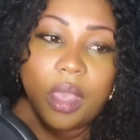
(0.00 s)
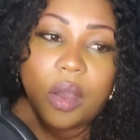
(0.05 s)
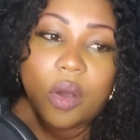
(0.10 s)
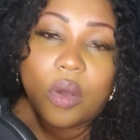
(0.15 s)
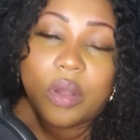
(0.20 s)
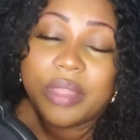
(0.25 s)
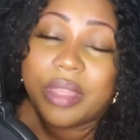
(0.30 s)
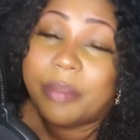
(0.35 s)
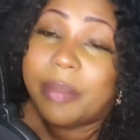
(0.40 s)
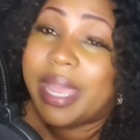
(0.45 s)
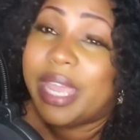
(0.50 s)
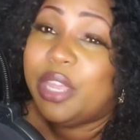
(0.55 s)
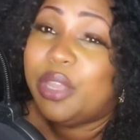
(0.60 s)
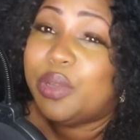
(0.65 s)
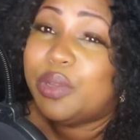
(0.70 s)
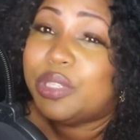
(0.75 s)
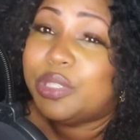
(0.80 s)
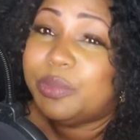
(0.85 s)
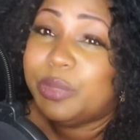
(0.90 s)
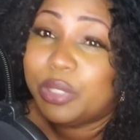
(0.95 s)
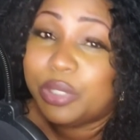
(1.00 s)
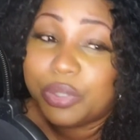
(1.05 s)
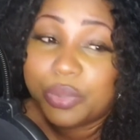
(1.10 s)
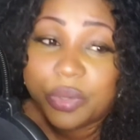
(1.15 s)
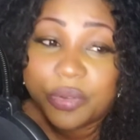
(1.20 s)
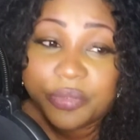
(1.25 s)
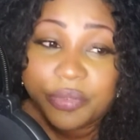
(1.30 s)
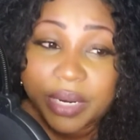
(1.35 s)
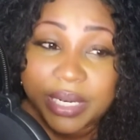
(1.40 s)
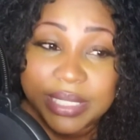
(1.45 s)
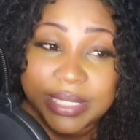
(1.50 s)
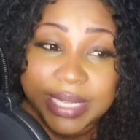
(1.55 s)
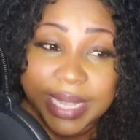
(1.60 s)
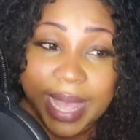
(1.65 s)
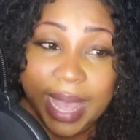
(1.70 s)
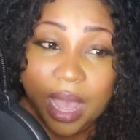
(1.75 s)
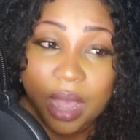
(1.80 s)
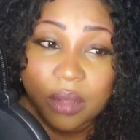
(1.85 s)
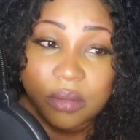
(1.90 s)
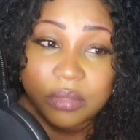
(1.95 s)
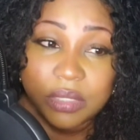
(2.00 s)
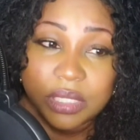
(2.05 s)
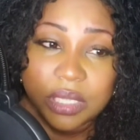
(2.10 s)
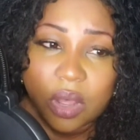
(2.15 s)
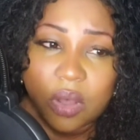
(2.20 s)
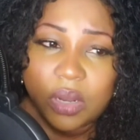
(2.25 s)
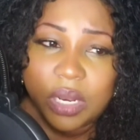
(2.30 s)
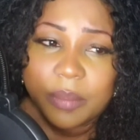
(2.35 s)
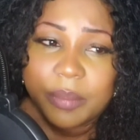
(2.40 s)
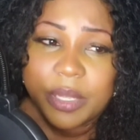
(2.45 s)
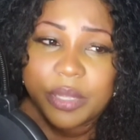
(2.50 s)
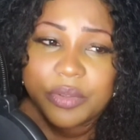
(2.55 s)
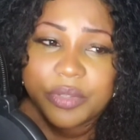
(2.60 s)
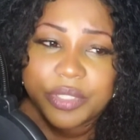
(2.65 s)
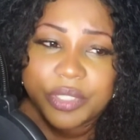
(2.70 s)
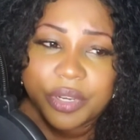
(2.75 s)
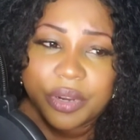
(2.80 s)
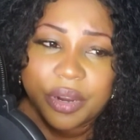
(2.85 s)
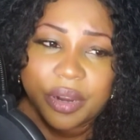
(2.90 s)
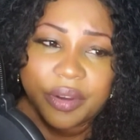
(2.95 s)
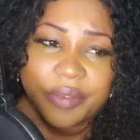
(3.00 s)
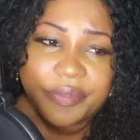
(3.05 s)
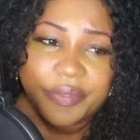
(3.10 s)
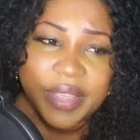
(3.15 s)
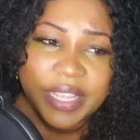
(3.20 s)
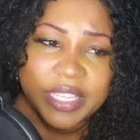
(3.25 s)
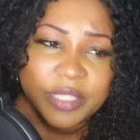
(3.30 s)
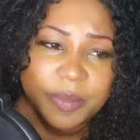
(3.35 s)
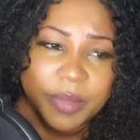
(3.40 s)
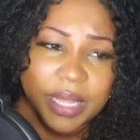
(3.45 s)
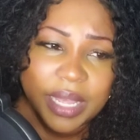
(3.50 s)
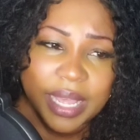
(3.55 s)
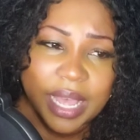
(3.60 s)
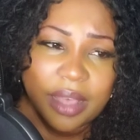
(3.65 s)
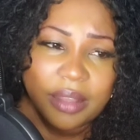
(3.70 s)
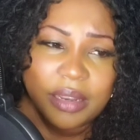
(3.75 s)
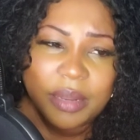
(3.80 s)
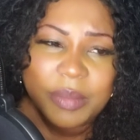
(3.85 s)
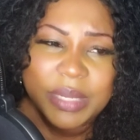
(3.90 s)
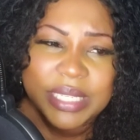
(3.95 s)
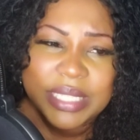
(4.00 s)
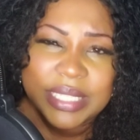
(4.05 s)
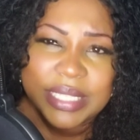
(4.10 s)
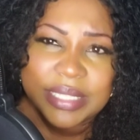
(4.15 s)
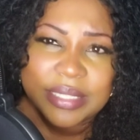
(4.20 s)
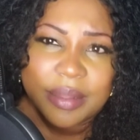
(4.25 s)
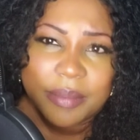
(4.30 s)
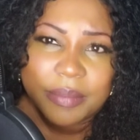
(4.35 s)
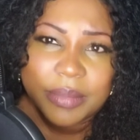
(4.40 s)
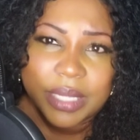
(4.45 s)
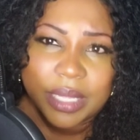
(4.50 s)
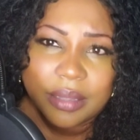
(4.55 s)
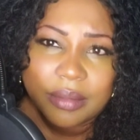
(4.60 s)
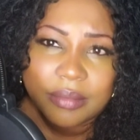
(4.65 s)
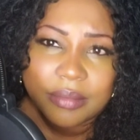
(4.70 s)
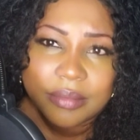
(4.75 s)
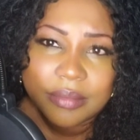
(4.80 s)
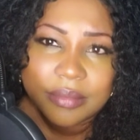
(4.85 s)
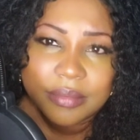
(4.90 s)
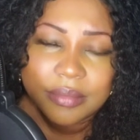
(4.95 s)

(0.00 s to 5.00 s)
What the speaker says: Or they may use mutual friends accounts. Oh, let me use your Facebook account. Let me see something.